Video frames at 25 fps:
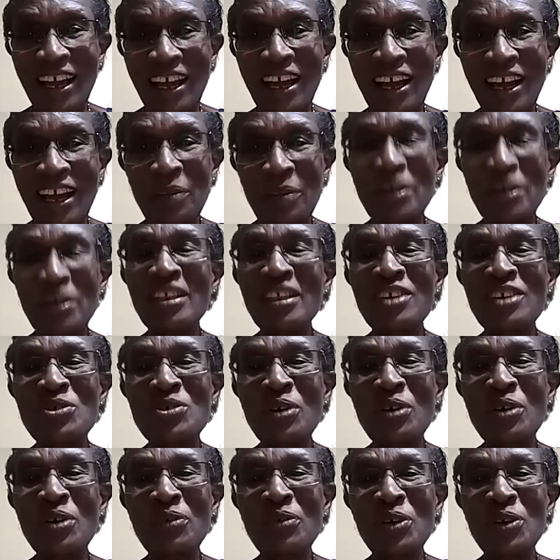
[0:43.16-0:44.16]
when the
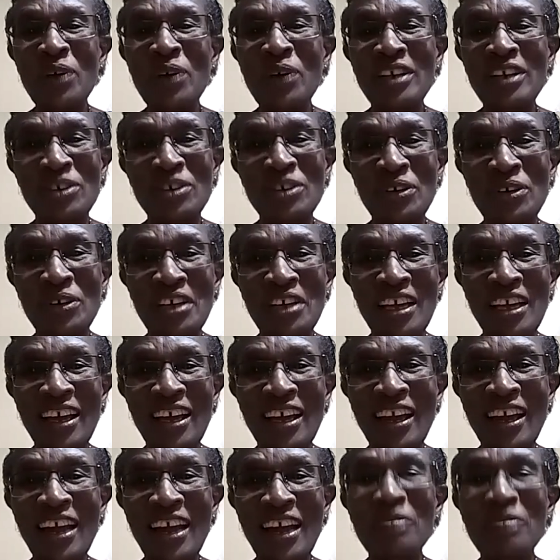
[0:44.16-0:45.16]
two of you were talking,
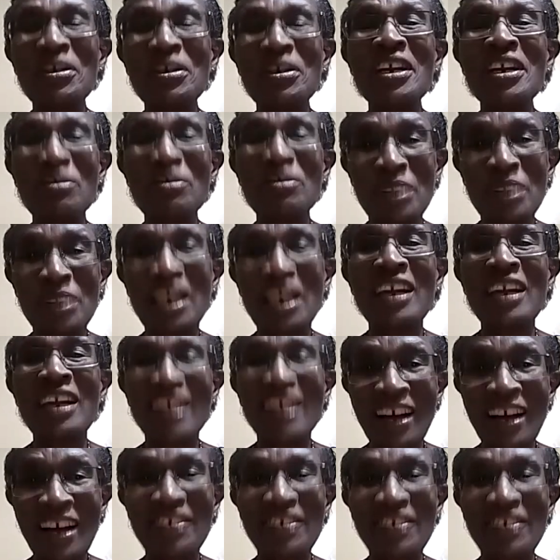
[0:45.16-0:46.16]
and I've really been
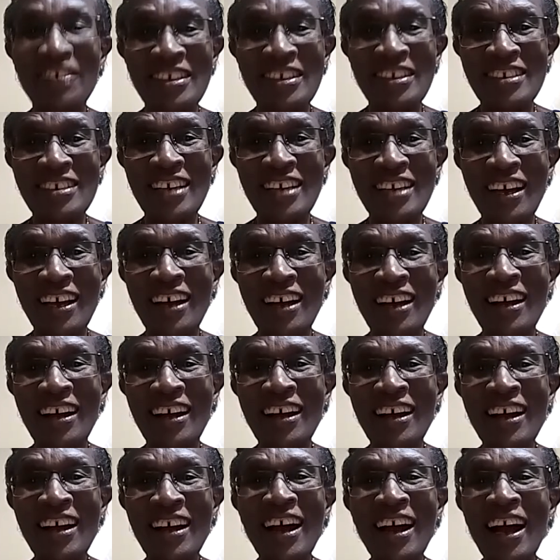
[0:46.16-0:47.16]
encouraged.
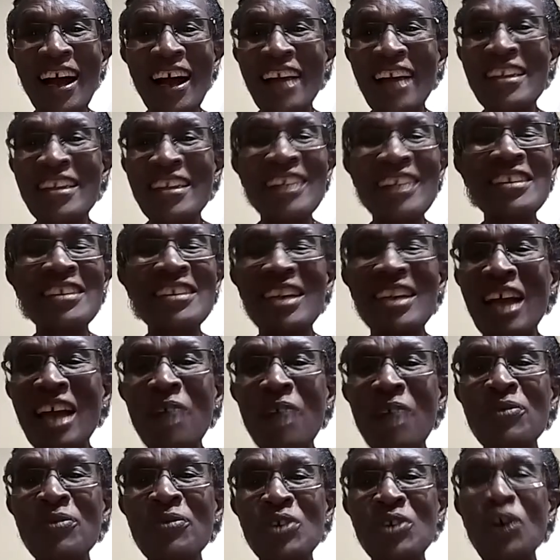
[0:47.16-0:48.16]
I just
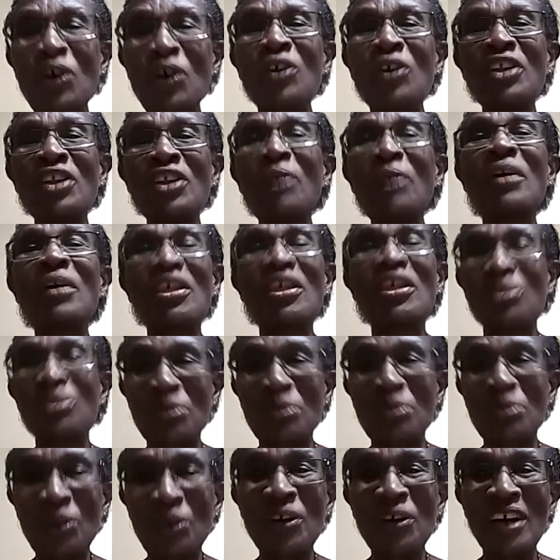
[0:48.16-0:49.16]
laughed all the way through.